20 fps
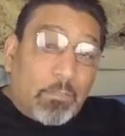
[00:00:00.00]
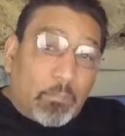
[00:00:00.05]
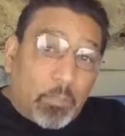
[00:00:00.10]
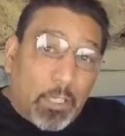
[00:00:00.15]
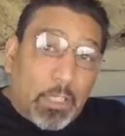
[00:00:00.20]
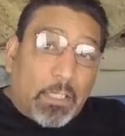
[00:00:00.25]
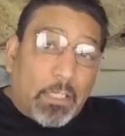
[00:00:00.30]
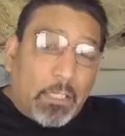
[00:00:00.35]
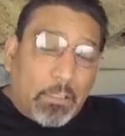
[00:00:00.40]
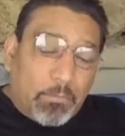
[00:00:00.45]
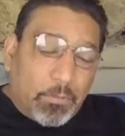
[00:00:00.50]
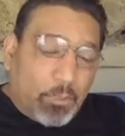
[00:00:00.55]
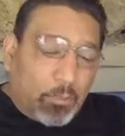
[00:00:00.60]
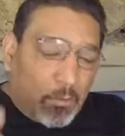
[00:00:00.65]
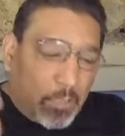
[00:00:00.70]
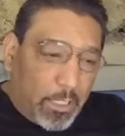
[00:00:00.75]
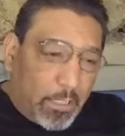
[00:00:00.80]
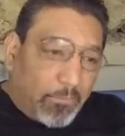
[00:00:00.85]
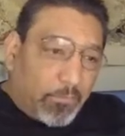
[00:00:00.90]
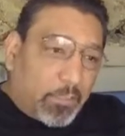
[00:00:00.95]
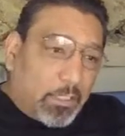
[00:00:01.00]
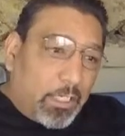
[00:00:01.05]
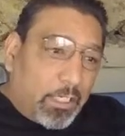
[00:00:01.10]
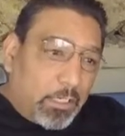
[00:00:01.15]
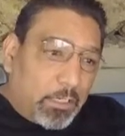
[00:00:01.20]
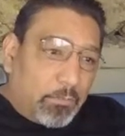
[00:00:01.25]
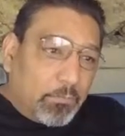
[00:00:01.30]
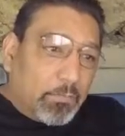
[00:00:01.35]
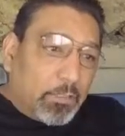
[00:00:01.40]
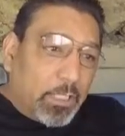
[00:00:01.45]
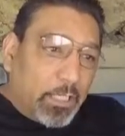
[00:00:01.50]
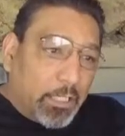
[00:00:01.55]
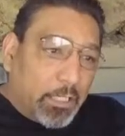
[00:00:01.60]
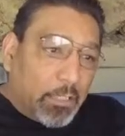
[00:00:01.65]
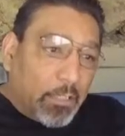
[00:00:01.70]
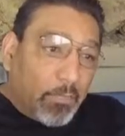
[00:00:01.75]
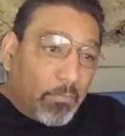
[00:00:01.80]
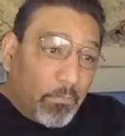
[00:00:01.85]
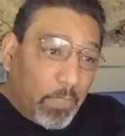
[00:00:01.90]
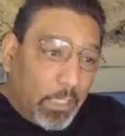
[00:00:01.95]
brought up, have claimed,
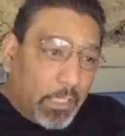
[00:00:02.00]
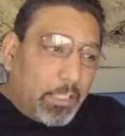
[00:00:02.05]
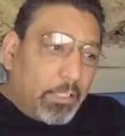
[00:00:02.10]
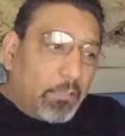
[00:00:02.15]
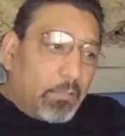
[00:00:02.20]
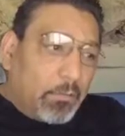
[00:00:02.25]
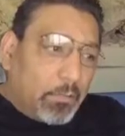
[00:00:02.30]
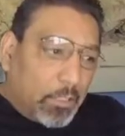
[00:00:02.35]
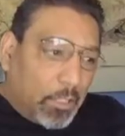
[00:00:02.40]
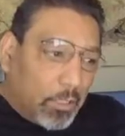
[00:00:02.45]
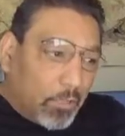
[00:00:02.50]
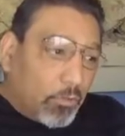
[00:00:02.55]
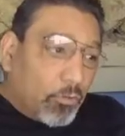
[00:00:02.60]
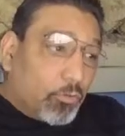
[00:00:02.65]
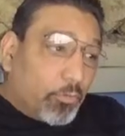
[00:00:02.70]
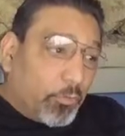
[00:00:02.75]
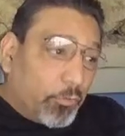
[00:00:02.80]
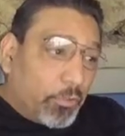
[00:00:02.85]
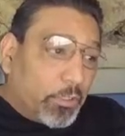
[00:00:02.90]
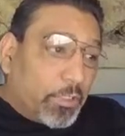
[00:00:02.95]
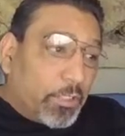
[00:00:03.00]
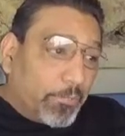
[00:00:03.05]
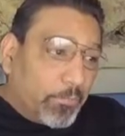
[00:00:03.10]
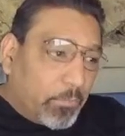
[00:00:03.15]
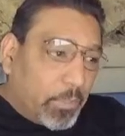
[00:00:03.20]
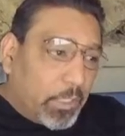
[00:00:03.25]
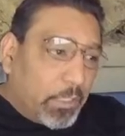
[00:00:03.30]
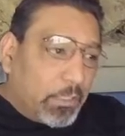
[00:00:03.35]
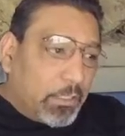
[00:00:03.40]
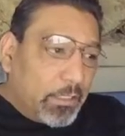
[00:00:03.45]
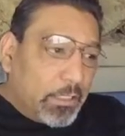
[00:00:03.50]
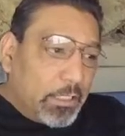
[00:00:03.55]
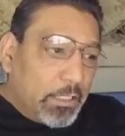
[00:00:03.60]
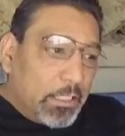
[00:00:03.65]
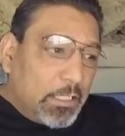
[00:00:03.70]
made a good point they've made.